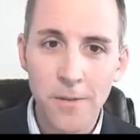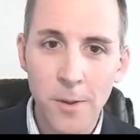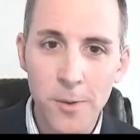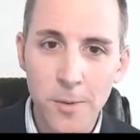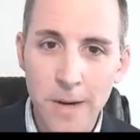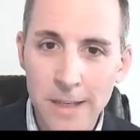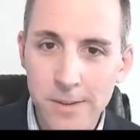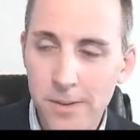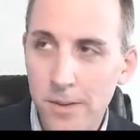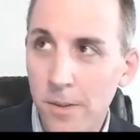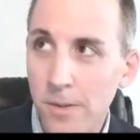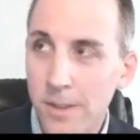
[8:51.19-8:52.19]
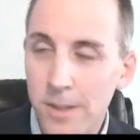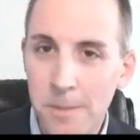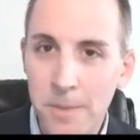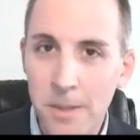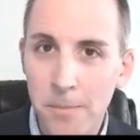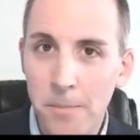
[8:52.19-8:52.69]
of those rights to
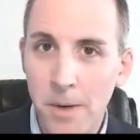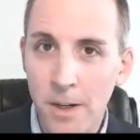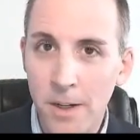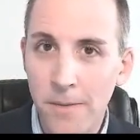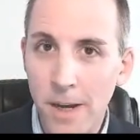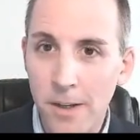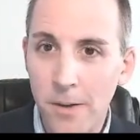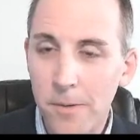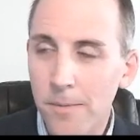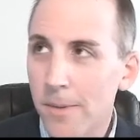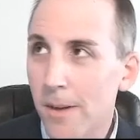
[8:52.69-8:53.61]
determine market value.